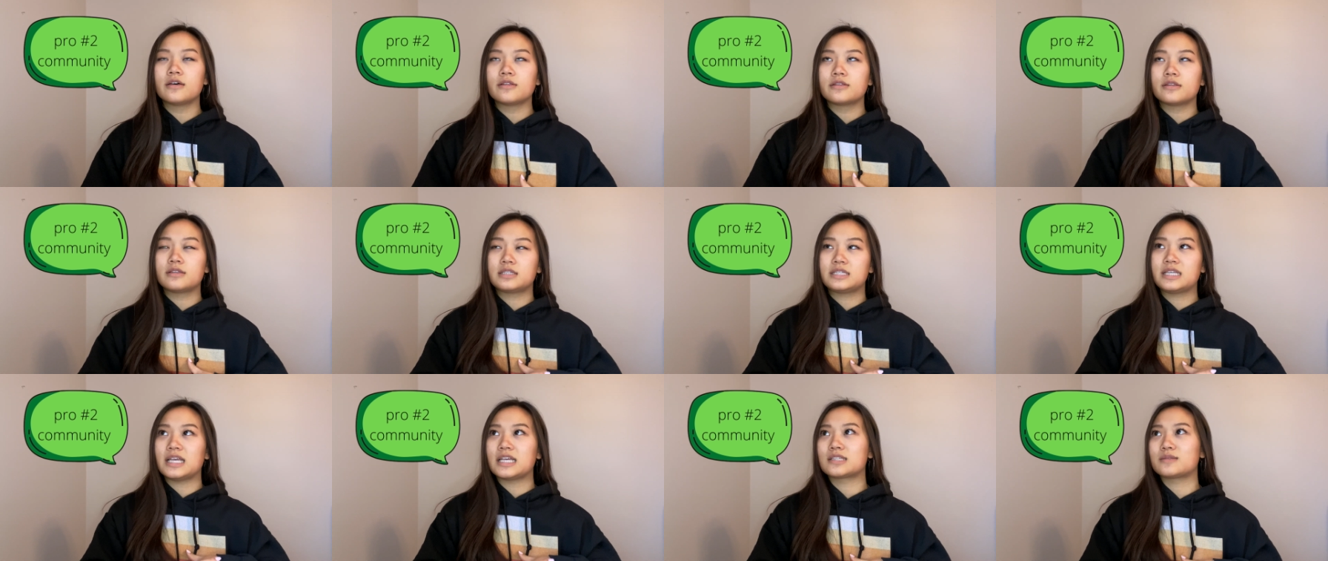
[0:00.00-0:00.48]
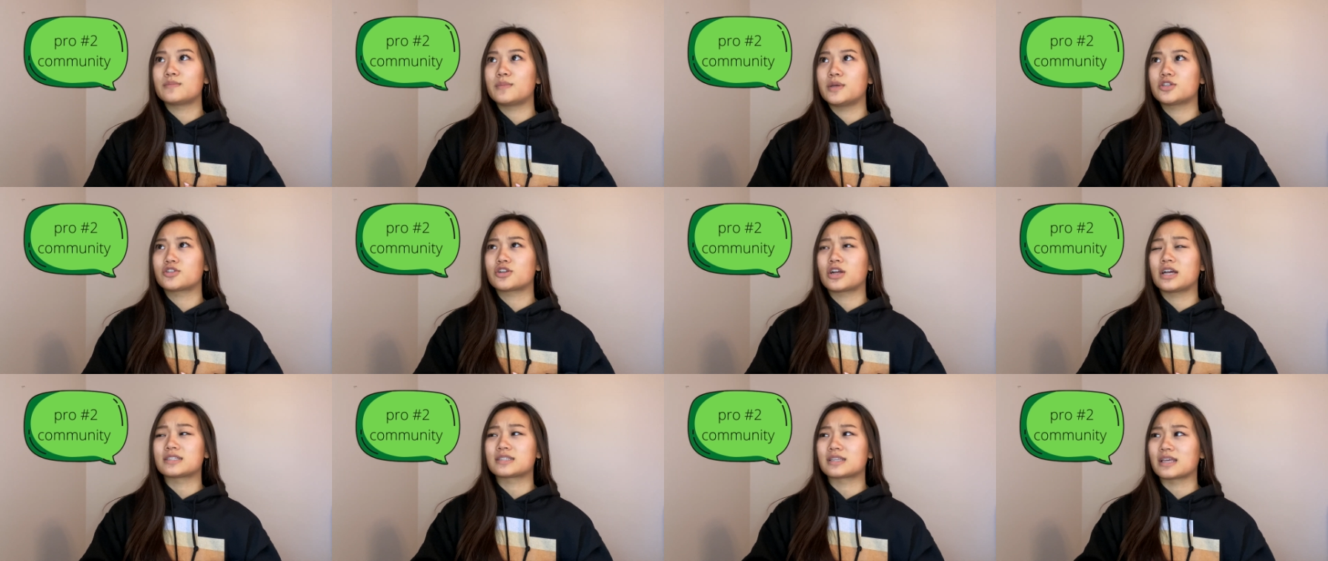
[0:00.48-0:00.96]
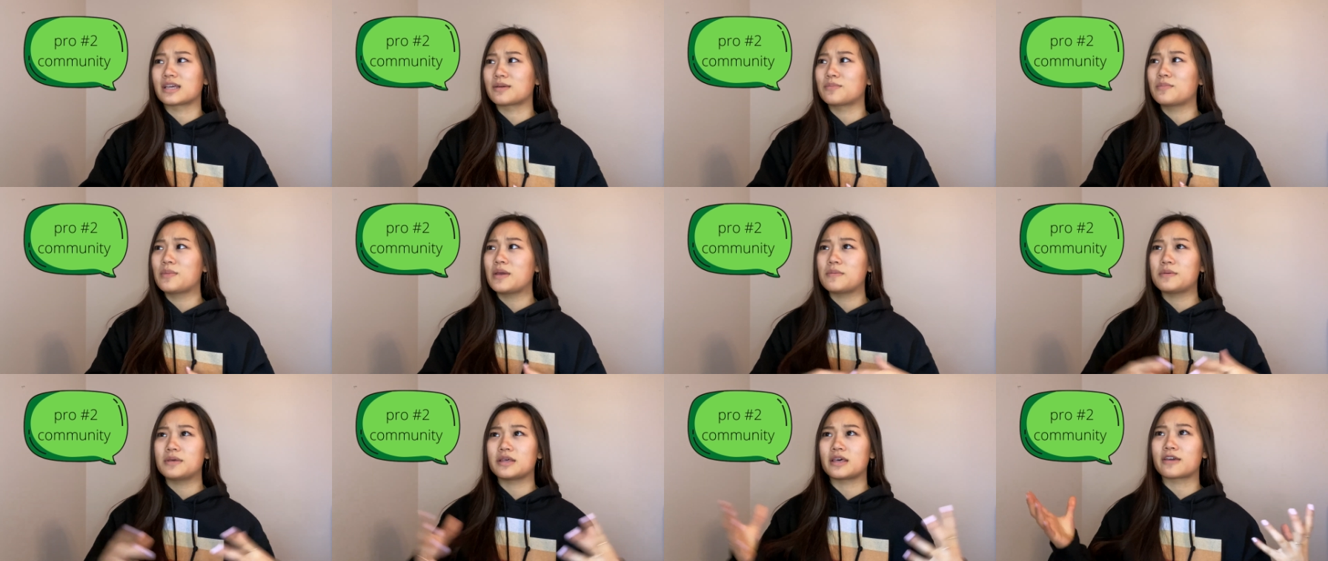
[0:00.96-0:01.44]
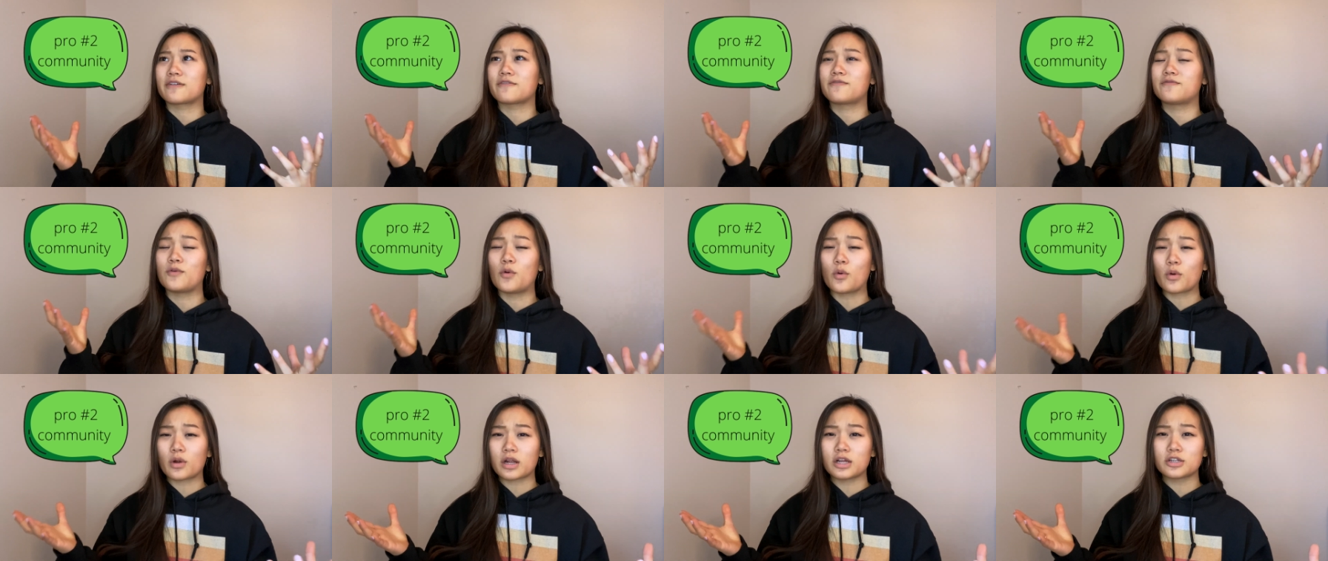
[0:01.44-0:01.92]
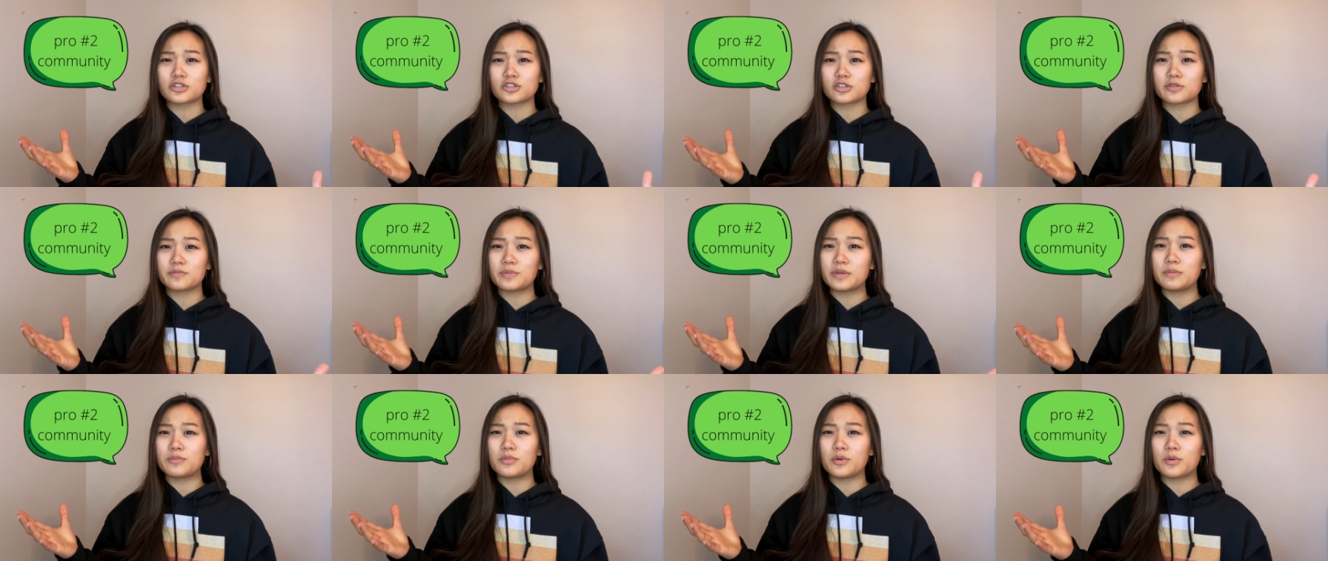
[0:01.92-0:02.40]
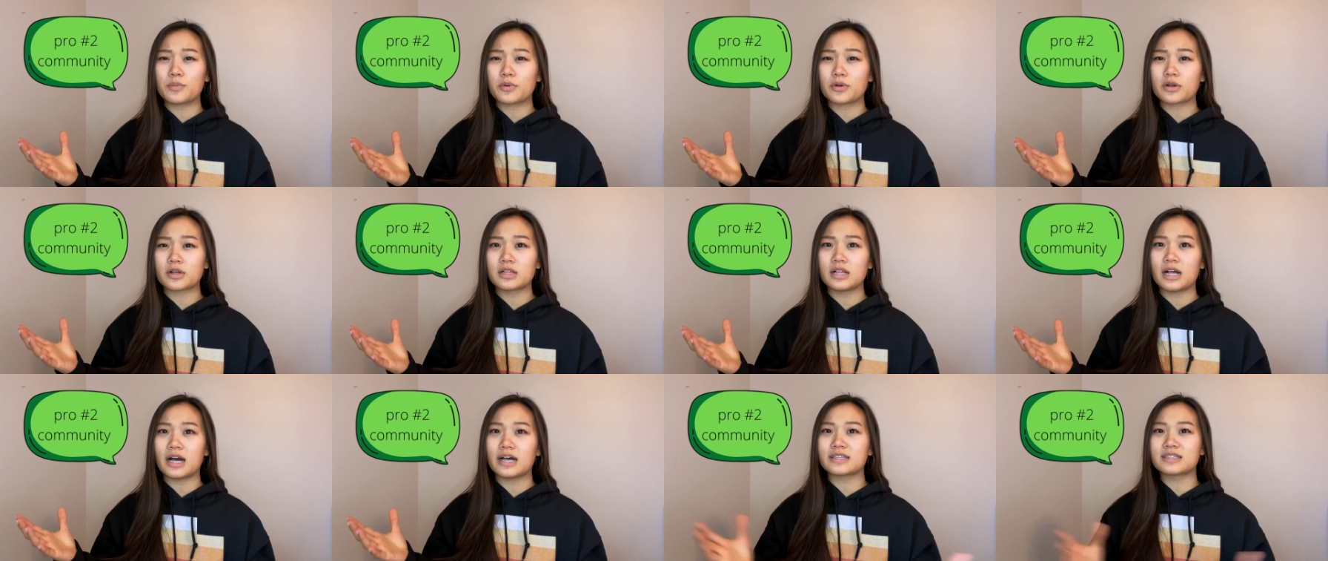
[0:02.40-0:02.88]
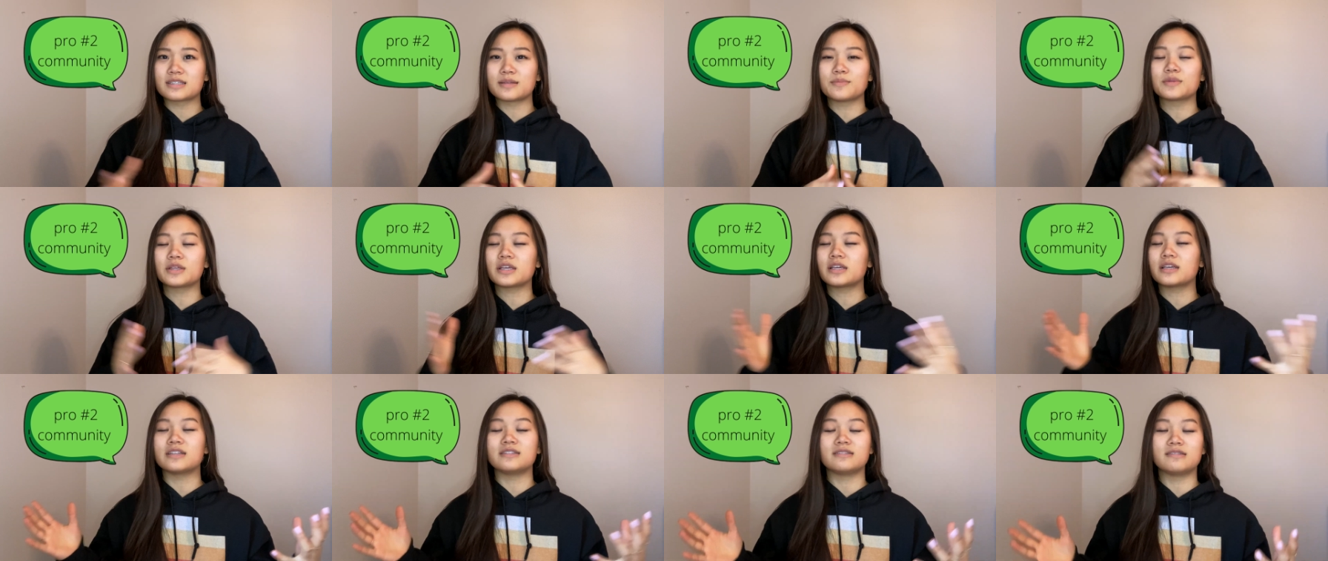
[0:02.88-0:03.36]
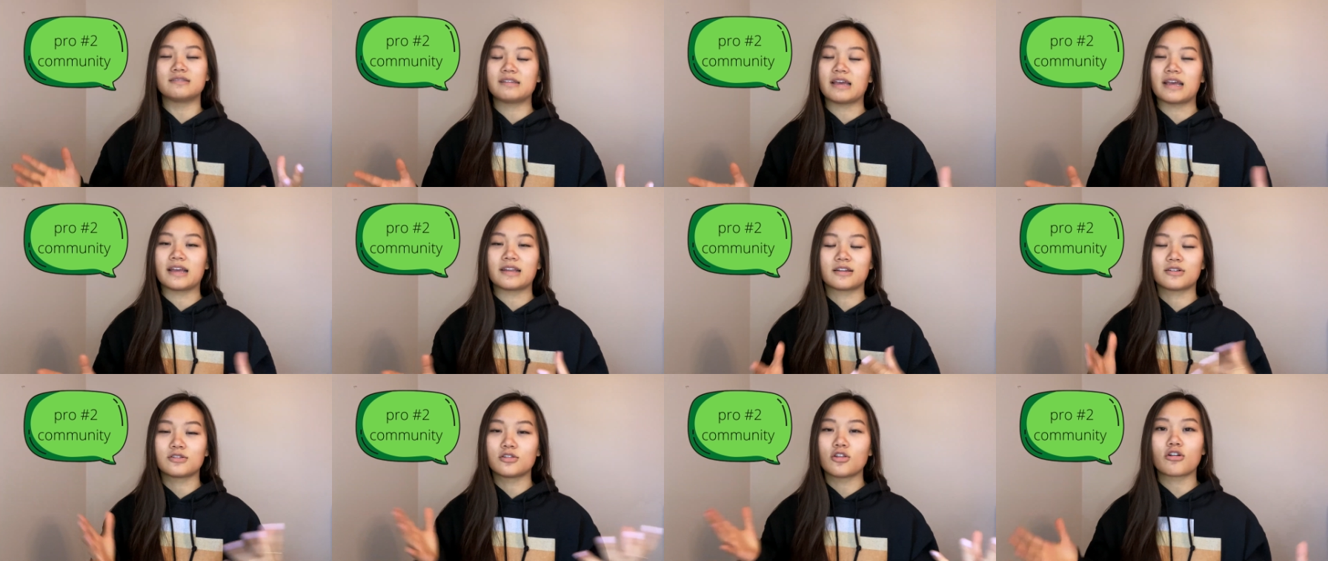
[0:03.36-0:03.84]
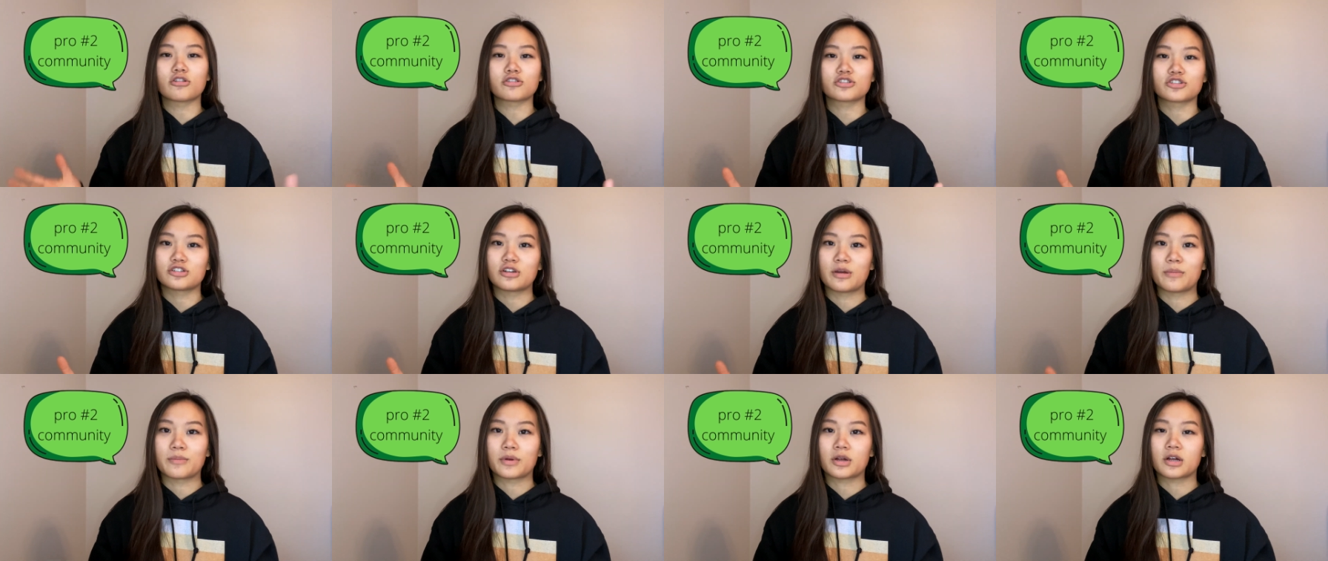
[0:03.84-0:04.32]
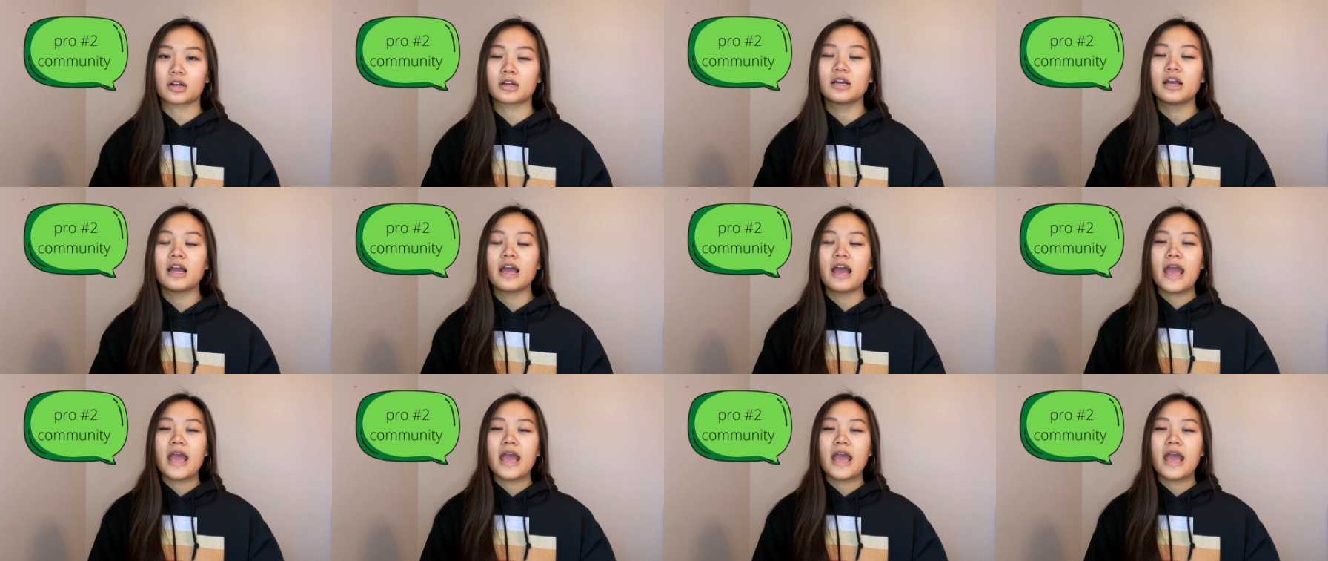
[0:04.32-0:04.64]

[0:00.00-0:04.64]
The CS major has like maybe like 400 people per class, something insane, a large number.